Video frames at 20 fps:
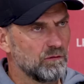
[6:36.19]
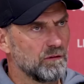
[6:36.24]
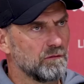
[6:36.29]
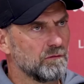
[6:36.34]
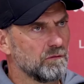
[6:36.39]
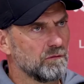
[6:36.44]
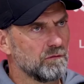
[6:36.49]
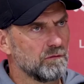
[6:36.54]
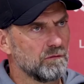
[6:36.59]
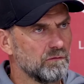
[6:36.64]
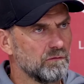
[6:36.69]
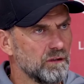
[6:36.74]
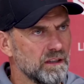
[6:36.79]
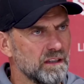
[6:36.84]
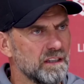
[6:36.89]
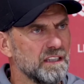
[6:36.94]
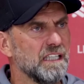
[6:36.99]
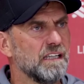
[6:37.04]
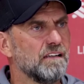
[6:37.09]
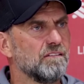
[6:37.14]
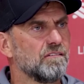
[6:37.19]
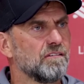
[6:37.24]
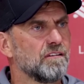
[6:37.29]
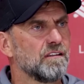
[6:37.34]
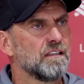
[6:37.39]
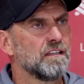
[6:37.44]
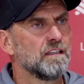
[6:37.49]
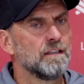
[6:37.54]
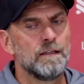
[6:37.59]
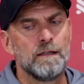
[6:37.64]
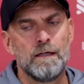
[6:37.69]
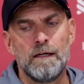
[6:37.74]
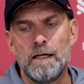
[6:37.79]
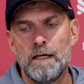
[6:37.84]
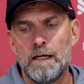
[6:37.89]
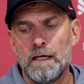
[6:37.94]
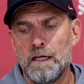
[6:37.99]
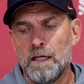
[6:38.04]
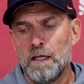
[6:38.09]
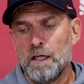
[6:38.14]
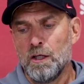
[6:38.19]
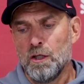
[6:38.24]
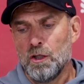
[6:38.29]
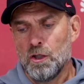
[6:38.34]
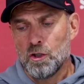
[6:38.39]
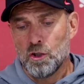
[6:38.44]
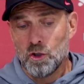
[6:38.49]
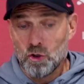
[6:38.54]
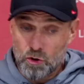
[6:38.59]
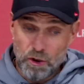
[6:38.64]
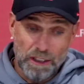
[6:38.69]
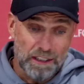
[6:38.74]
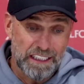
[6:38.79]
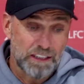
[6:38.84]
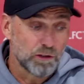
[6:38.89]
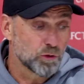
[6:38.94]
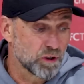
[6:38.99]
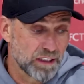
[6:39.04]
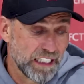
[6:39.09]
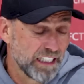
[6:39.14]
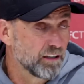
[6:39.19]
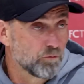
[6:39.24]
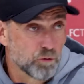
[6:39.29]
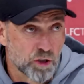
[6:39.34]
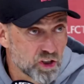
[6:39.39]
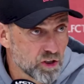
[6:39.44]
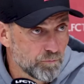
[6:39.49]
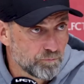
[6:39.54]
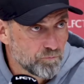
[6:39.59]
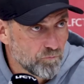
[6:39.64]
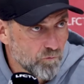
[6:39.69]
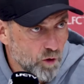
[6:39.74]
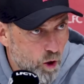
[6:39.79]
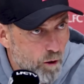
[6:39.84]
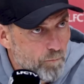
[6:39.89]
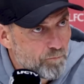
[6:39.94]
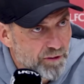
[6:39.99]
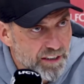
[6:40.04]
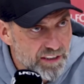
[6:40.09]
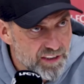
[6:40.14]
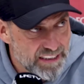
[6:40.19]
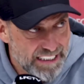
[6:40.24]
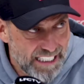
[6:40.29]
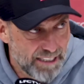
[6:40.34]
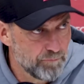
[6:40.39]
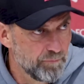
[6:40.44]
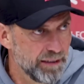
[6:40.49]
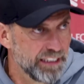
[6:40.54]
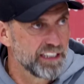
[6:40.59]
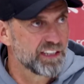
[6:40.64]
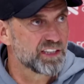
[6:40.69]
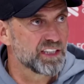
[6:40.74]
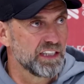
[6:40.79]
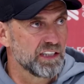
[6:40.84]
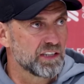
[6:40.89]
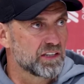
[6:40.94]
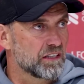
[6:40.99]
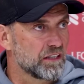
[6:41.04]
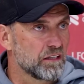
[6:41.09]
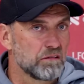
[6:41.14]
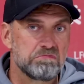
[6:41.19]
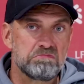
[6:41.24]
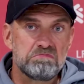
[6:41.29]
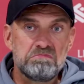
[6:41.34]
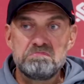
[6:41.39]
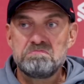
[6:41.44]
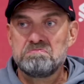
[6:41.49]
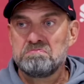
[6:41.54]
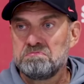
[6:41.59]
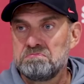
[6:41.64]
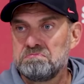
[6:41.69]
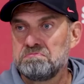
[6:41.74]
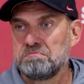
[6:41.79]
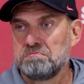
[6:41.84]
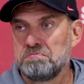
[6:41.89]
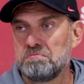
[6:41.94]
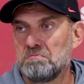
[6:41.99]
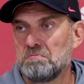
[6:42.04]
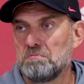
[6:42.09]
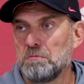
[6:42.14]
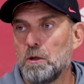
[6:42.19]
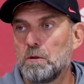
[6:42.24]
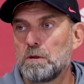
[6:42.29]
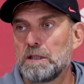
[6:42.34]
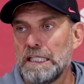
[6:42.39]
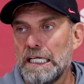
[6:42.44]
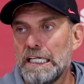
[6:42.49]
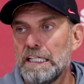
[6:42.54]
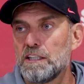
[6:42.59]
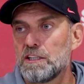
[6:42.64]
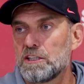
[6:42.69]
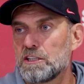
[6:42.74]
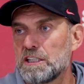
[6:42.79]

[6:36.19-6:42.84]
And, what did he have? So I think today it was obvious. Ten minutes is okay.